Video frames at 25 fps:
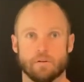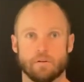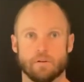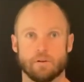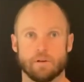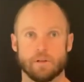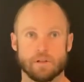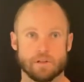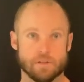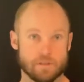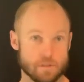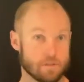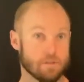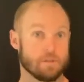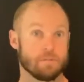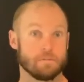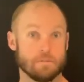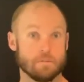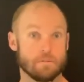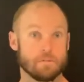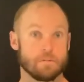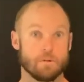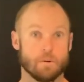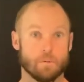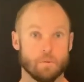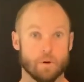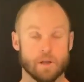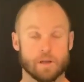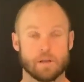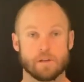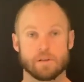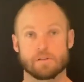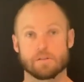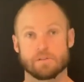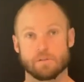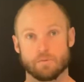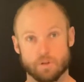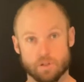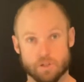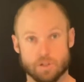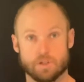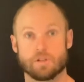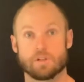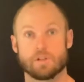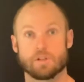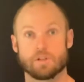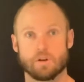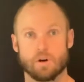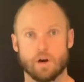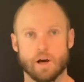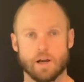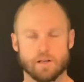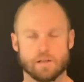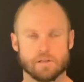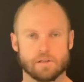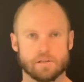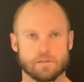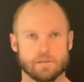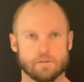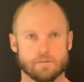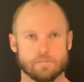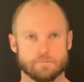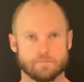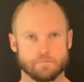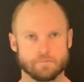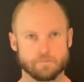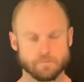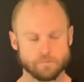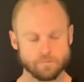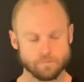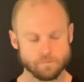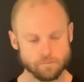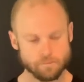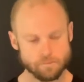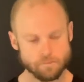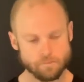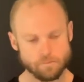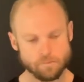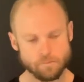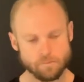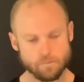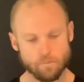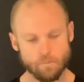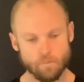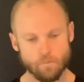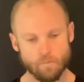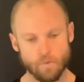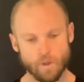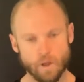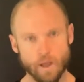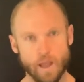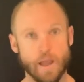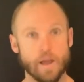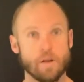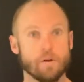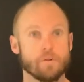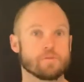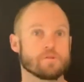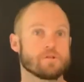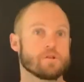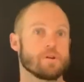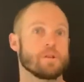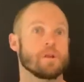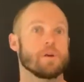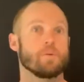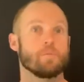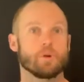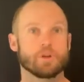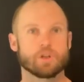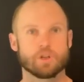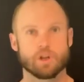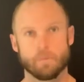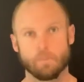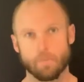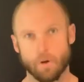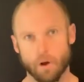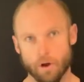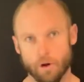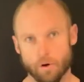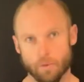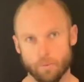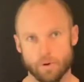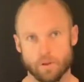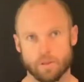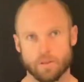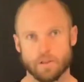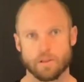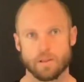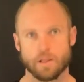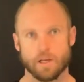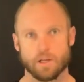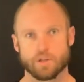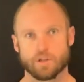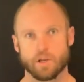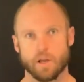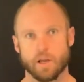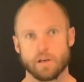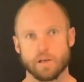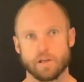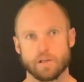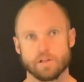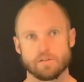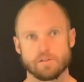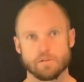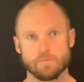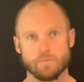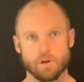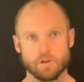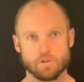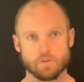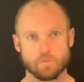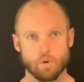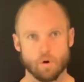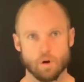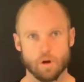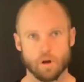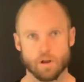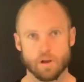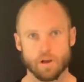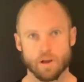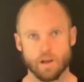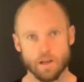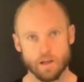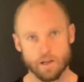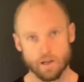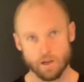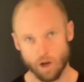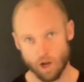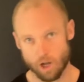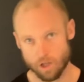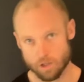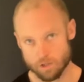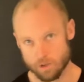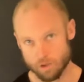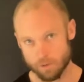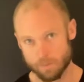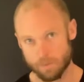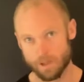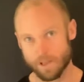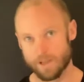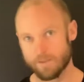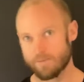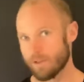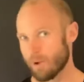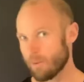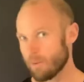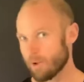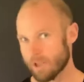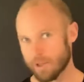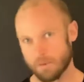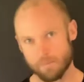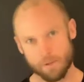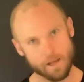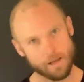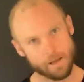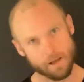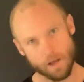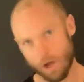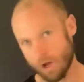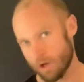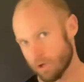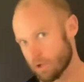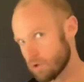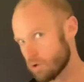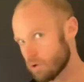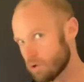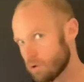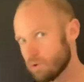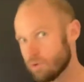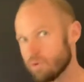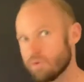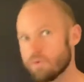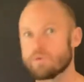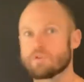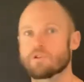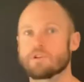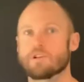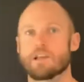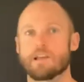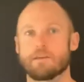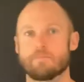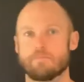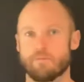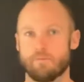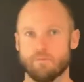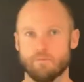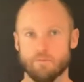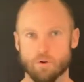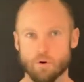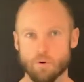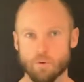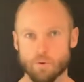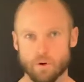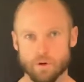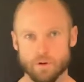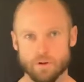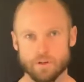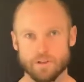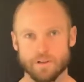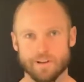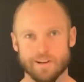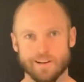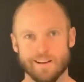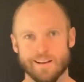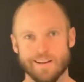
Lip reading: is the weakest, which is the tightest, and also then which component within that chain needs the most work, I do believe that we can make a huge leap forward